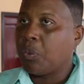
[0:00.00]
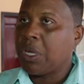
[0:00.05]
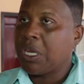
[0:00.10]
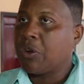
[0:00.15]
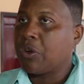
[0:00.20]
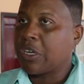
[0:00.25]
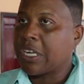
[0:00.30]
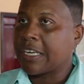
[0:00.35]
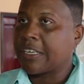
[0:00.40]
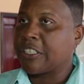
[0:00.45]

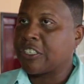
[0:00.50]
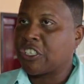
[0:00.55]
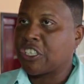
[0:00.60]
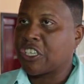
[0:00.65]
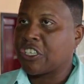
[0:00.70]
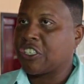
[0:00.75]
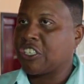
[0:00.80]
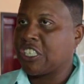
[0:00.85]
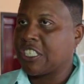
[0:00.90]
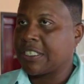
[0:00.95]
know that the
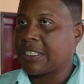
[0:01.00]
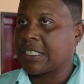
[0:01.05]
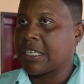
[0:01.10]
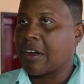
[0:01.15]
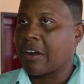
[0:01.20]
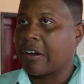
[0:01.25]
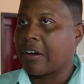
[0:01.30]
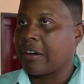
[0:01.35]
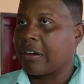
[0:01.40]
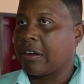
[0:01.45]
churches
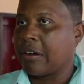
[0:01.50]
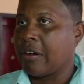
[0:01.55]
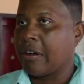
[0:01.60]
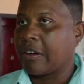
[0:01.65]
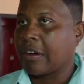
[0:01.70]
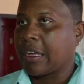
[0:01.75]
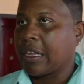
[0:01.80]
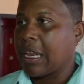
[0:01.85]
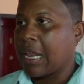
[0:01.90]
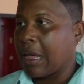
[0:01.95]

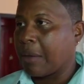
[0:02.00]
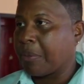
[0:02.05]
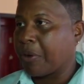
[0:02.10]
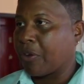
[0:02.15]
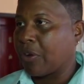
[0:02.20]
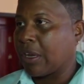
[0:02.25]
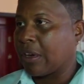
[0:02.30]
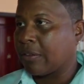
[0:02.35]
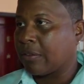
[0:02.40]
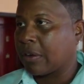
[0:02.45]
are
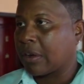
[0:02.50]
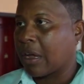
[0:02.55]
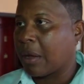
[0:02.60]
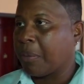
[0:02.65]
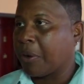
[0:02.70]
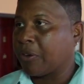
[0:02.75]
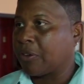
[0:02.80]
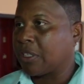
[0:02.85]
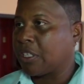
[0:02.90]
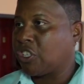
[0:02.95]
clamoring
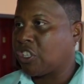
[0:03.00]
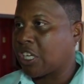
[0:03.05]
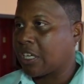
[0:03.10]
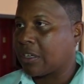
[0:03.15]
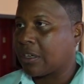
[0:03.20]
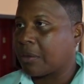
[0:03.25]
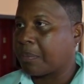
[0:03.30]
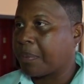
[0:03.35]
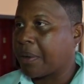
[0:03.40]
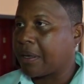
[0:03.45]
about the
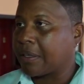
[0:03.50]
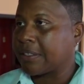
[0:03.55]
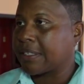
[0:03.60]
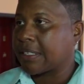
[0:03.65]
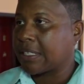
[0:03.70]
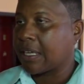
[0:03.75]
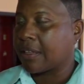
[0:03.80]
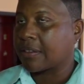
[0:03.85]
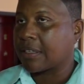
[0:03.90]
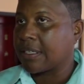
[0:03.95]
gender
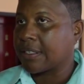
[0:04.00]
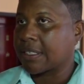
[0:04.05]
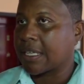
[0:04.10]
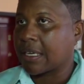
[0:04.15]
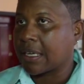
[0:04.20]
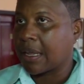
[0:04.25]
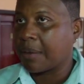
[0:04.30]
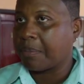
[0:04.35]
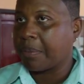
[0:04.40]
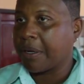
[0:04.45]
policy and things
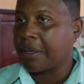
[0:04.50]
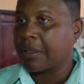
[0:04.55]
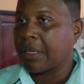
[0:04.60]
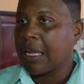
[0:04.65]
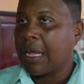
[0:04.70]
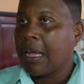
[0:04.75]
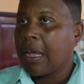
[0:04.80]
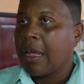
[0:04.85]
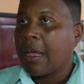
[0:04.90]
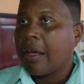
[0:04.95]
like that, but
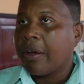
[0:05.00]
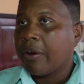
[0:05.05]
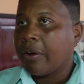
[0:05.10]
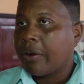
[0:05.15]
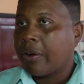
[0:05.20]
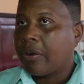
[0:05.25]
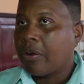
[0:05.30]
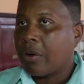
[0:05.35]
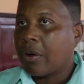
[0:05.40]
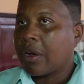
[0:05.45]

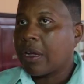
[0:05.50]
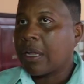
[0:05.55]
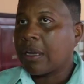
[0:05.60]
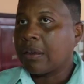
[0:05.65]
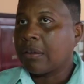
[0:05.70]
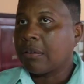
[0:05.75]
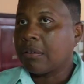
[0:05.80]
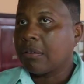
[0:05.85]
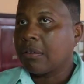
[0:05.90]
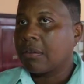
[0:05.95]

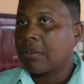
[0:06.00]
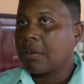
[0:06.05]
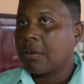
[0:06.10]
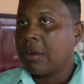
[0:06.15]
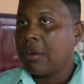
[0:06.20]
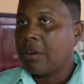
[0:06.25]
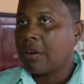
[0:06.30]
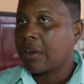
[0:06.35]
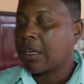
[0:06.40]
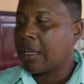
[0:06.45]
going,
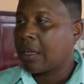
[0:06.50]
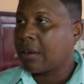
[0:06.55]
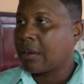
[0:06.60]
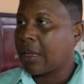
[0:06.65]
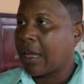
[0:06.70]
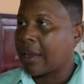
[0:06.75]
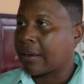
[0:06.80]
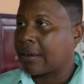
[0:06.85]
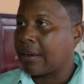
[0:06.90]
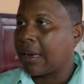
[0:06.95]

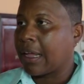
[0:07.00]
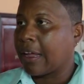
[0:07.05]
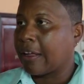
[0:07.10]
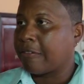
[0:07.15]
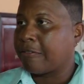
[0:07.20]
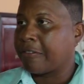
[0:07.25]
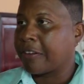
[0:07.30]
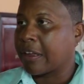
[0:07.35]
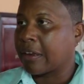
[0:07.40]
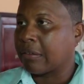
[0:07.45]
looking at
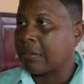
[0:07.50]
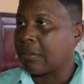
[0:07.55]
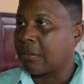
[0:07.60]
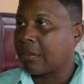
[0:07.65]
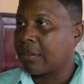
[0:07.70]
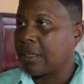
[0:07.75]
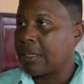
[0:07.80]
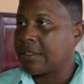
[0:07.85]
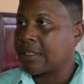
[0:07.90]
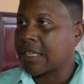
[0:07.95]
life
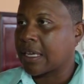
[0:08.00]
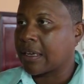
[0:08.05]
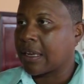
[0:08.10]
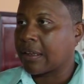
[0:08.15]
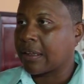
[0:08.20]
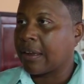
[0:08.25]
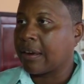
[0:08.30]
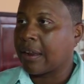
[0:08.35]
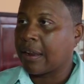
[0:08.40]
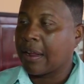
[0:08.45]
and things like
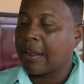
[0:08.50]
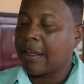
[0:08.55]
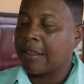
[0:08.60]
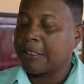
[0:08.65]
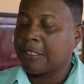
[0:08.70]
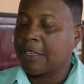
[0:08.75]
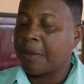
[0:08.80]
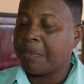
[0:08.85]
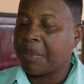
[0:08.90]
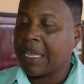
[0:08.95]
that,
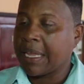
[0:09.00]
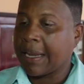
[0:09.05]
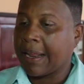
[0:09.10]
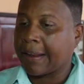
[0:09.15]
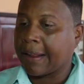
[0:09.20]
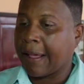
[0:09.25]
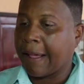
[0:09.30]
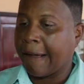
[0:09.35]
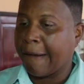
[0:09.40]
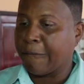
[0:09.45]
and something
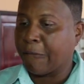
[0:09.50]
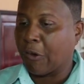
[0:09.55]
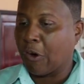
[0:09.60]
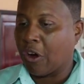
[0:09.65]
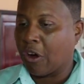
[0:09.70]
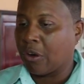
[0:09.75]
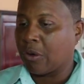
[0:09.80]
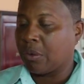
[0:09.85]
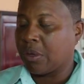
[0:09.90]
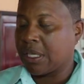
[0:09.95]
that I have
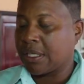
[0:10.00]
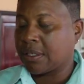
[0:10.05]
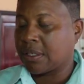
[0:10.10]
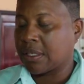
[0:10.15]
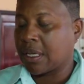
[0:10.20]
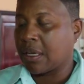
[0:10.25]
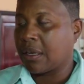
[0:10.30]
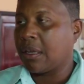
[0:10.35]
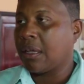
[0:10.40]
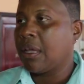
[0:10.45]
always
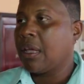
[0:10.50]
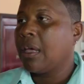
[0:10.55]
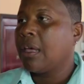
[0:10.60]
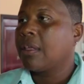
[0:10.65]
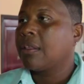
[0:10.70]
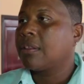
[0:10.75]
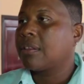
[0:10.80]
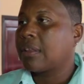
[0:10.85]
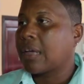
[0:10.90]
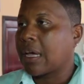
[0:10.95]
said,
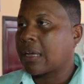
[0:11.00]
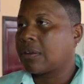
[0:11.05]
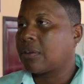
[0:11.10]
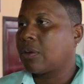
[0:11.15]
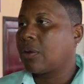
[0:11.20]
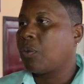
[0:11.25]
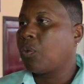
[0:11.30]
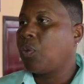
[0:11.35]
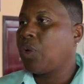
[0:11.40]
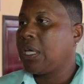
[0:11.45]
that
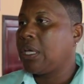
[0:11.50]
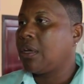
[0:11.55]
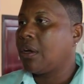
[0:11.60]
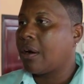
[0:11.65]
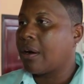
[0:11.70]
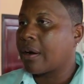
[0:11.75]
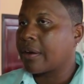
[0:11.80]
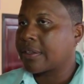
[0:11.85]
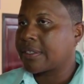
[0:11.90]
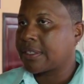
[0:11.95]
we
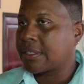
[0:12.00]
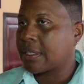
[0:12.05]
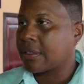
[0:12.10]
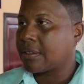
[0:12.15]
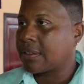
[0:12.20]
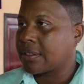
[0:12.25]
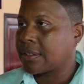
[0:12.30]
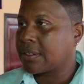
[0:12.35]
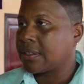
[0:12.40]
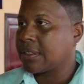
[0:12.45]
are
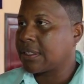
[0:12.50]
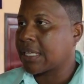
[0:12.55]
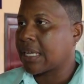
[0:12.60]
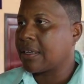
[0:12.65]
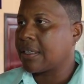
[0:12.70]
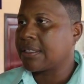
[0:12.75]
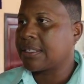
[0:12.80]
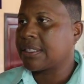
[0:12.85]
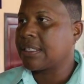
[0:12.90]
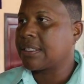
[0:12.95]
citizens
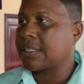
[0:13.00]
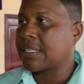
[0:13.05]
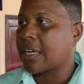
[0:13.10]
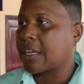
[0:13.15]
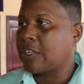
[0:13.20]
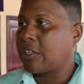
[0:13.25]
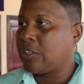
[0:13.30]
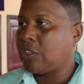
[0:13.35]
and this is